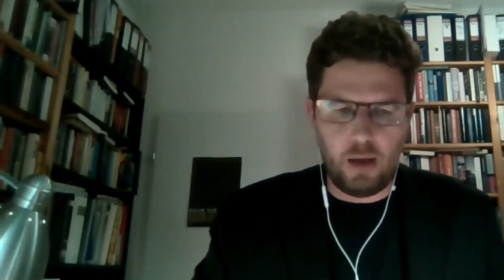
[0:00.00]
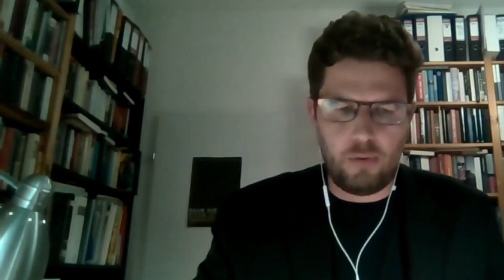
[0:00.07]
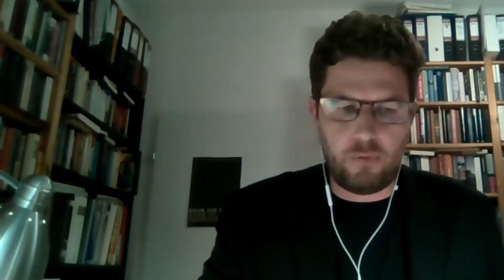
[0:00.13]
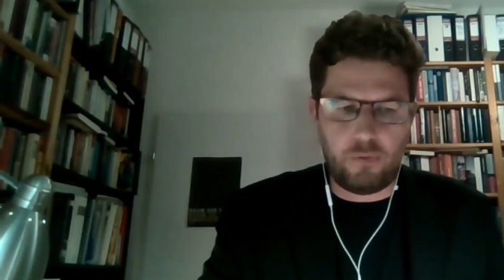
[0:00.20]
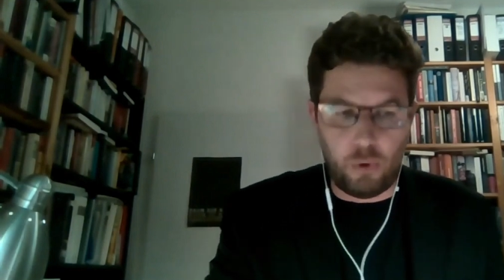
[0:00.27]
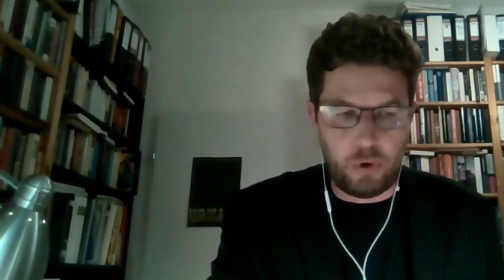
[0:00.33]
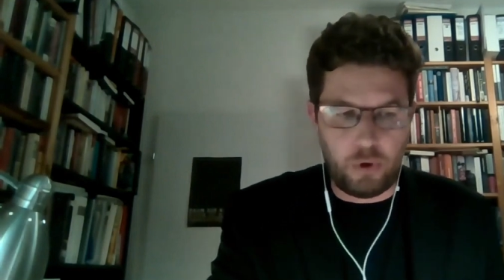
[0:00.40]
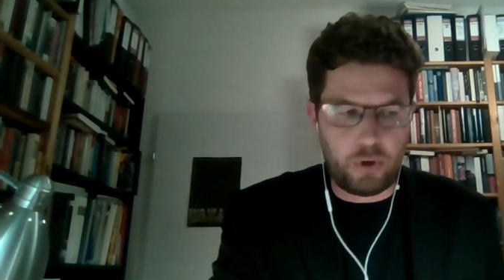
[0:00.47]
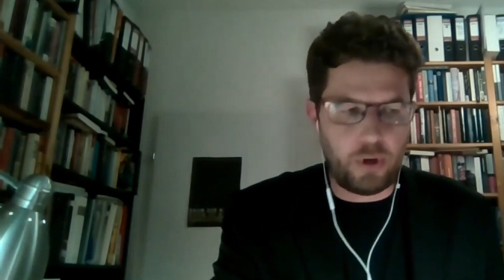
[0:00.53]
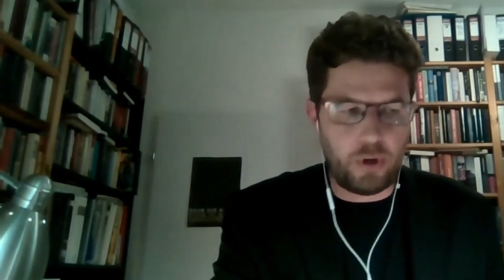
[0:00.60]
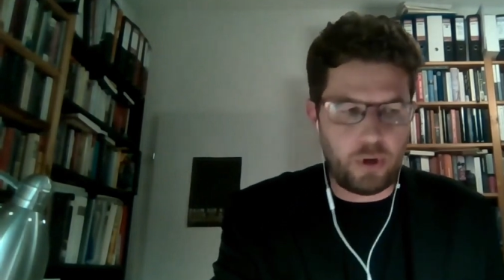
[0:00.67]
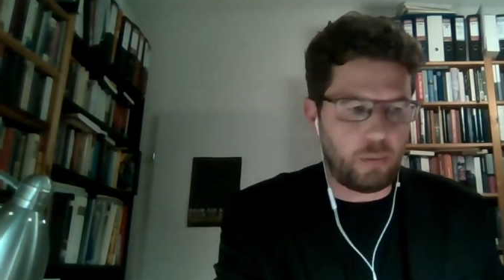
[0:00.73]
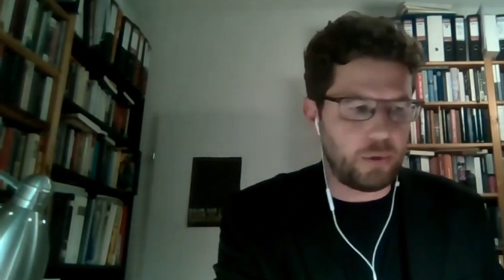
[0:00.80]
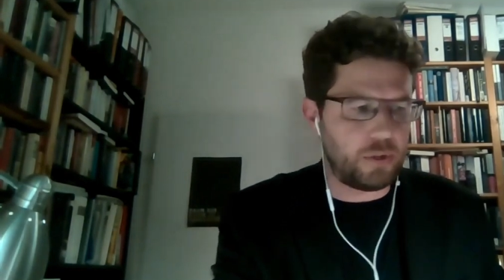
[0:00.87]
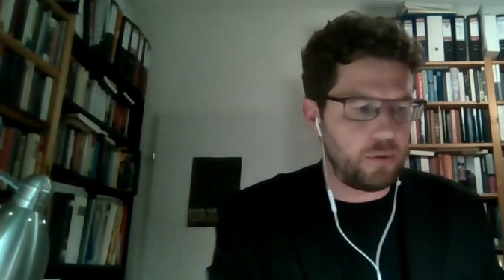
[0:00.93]
for the
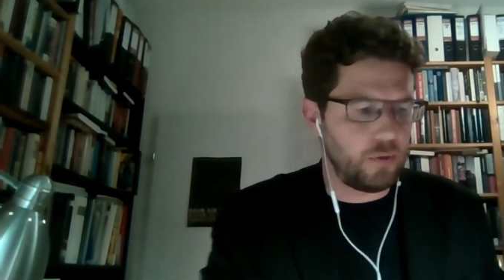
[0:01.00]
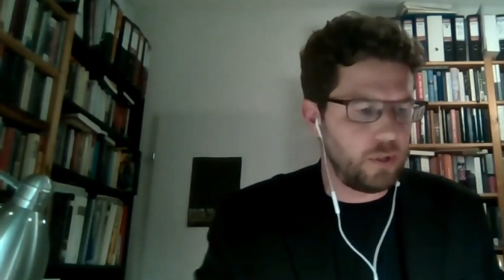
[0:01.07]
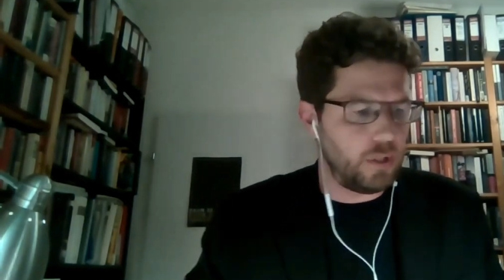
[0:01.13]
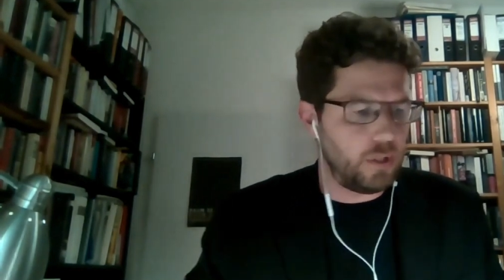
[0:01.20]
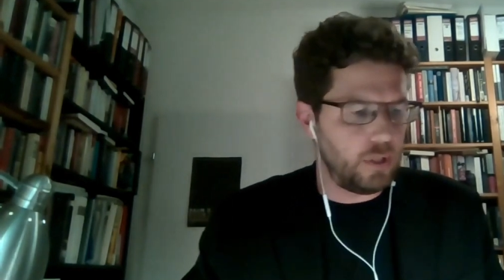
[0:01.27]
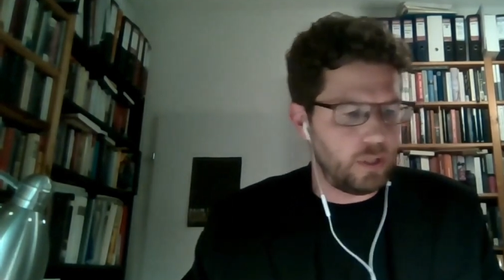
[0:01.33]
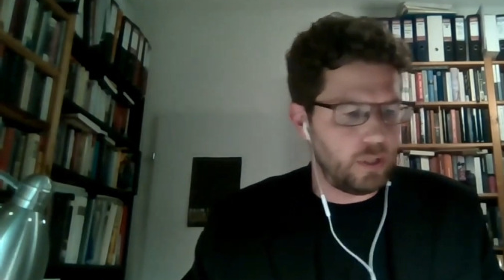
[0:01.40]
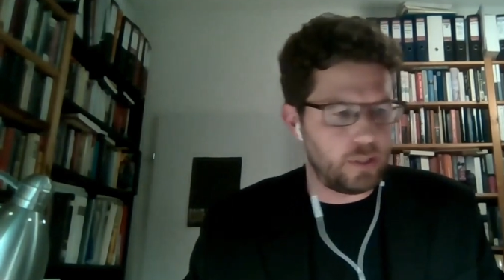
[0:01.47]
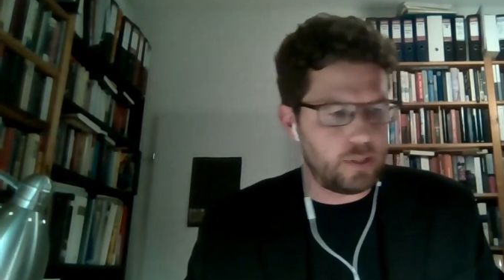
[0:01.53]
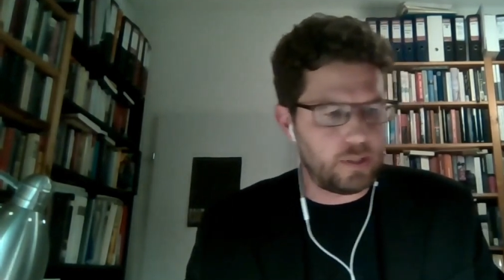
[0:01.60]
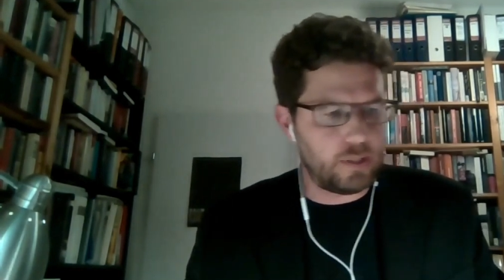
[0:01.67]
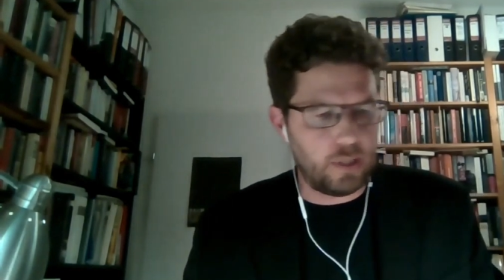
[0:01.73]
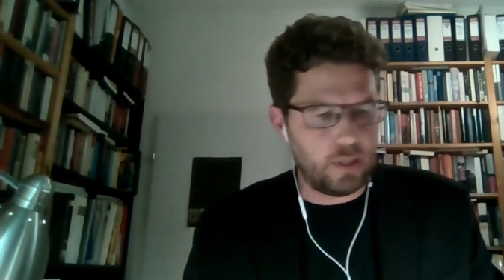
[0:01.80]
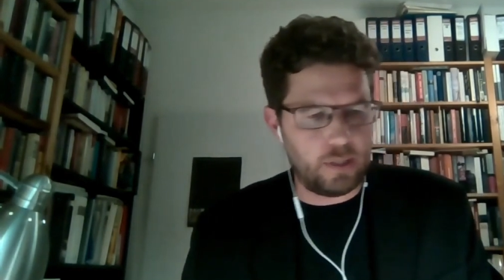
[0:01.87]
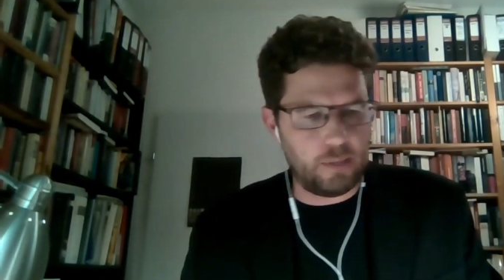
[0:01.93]
opportunity that
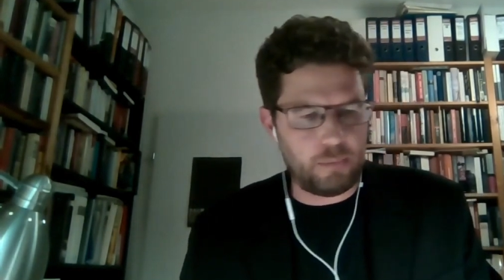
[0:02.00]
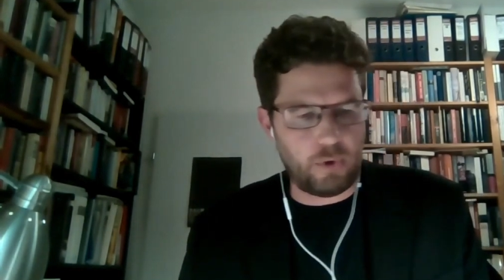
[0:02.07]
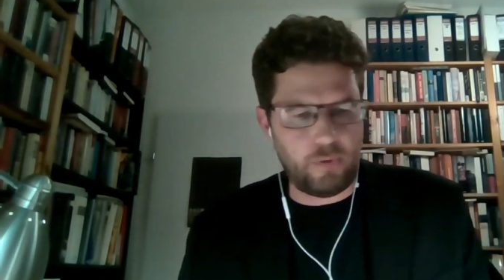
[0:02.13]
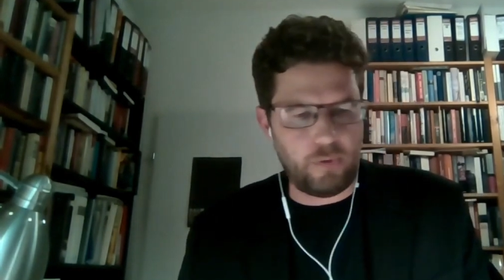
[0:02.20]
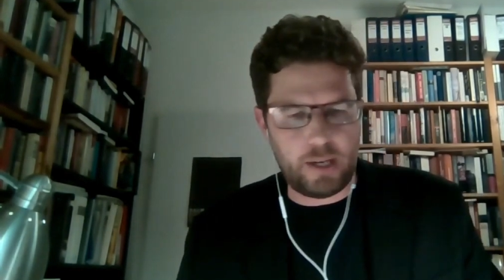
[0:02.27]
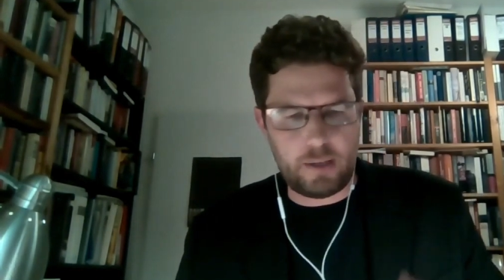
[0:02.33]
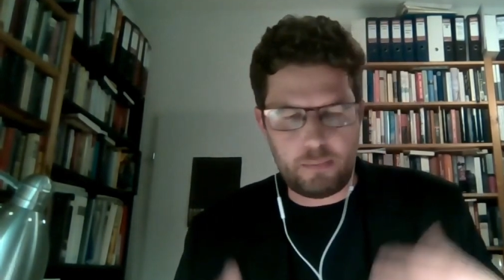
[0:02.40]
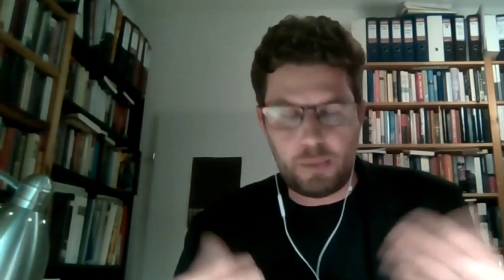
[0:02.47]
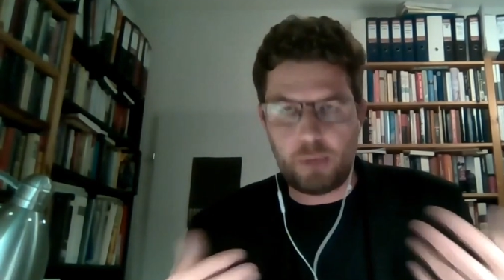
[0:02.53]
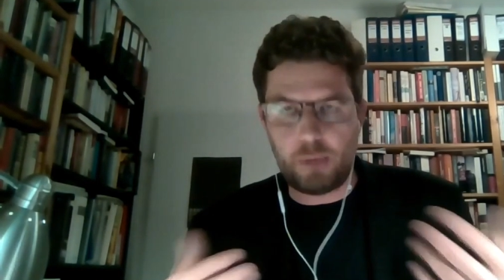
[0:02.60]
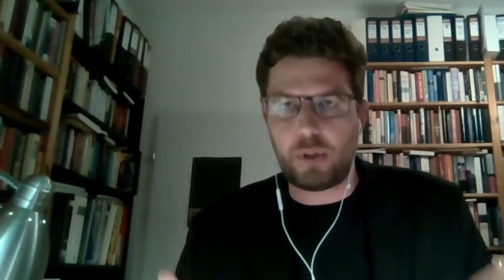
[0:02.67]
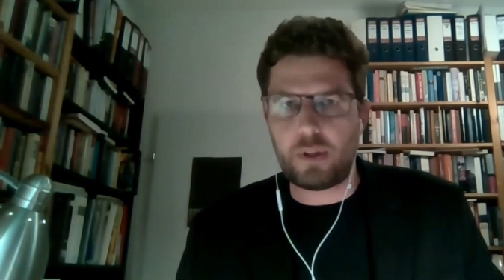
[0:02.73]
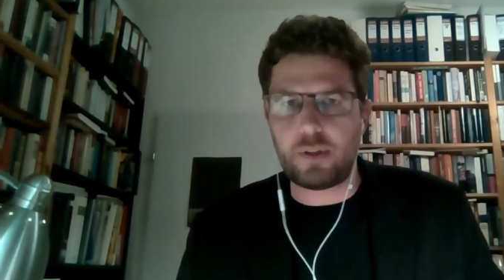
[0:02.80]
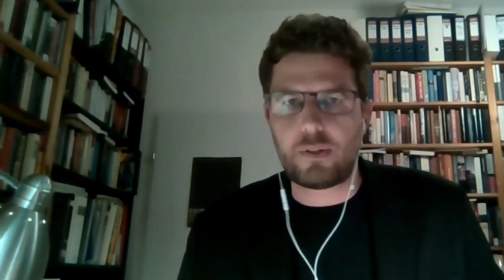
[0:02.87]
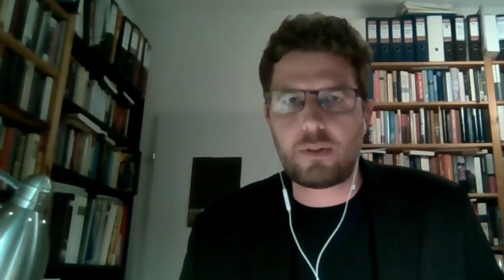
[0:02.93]
uh, they provided me
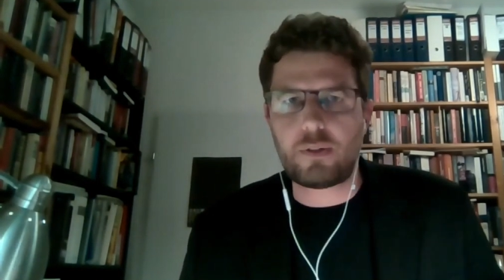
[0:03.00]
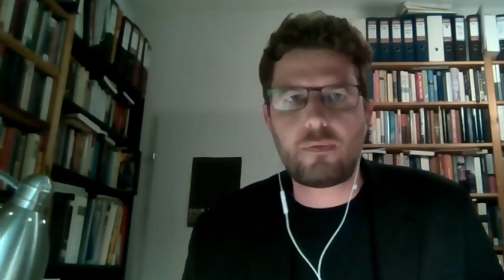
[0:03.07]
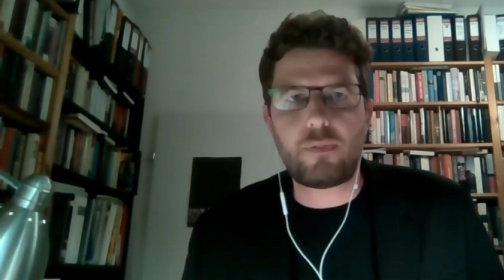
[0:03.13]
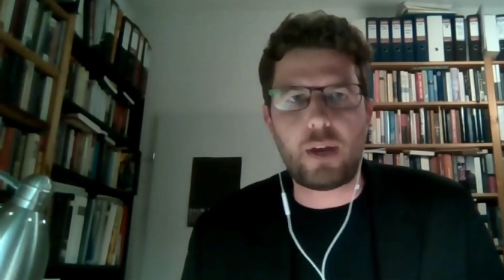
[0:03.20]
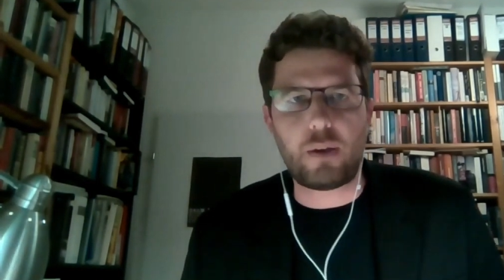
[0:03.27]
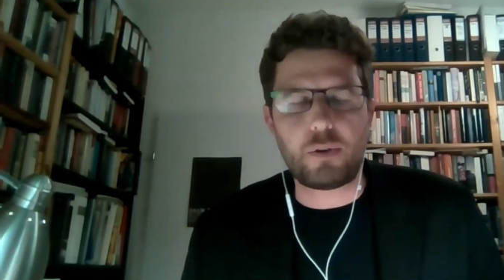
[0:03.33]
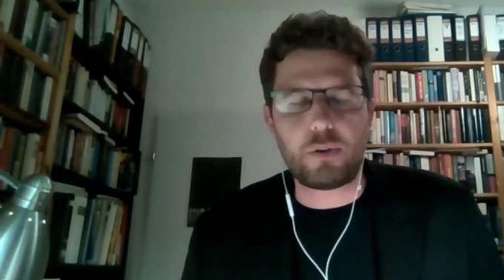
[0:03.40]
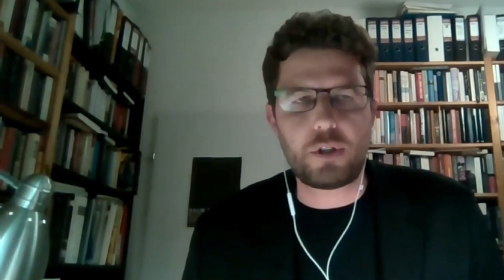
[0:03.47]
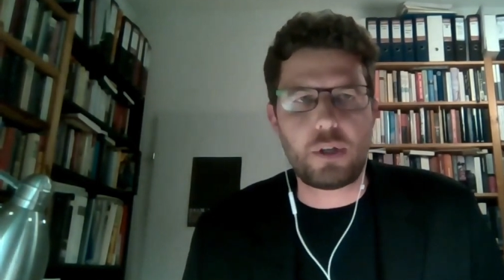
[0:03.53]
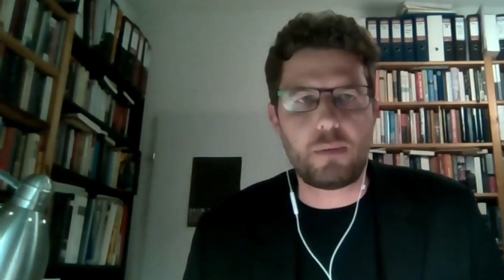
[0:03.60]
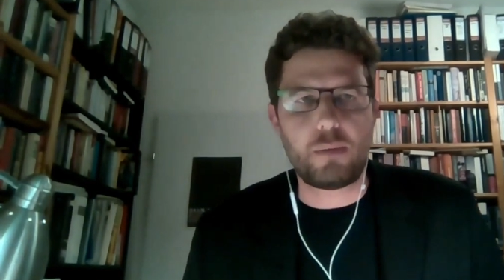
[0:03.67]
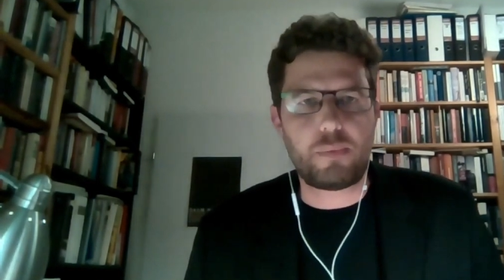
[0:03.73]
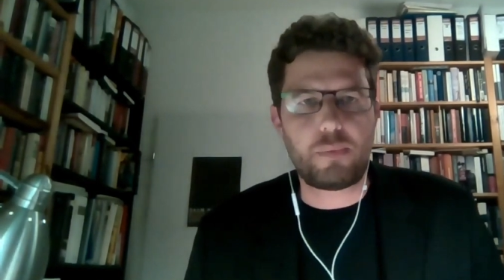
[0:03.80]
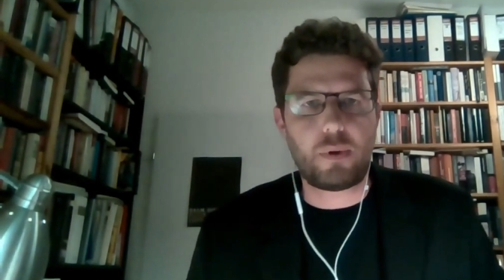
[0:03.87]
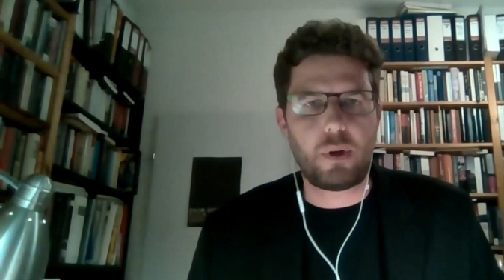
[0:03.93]
with this
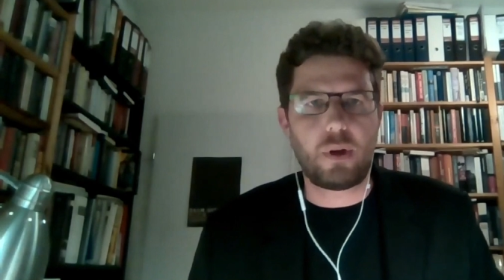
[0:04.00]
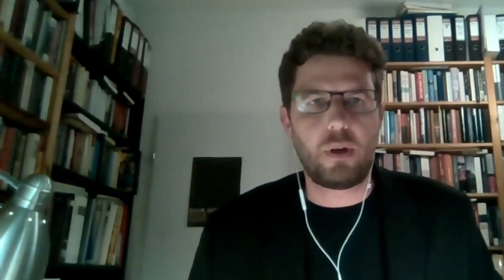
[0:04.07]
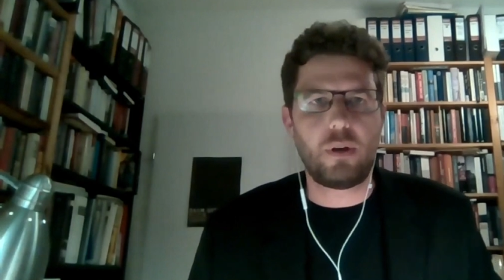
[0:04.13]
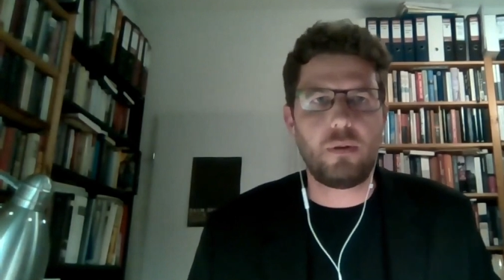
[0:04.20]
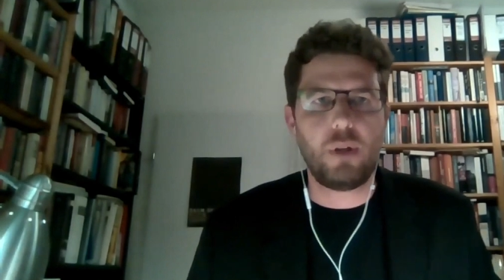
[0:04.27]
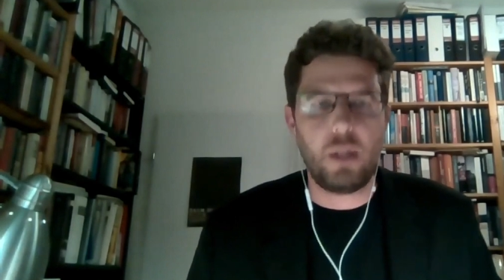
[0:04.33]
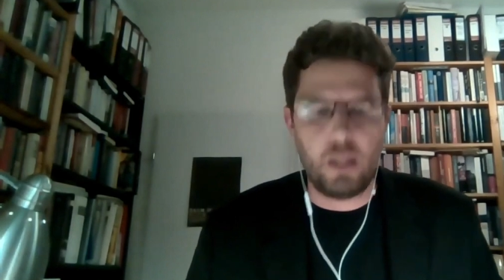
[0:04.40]
fellowship uh,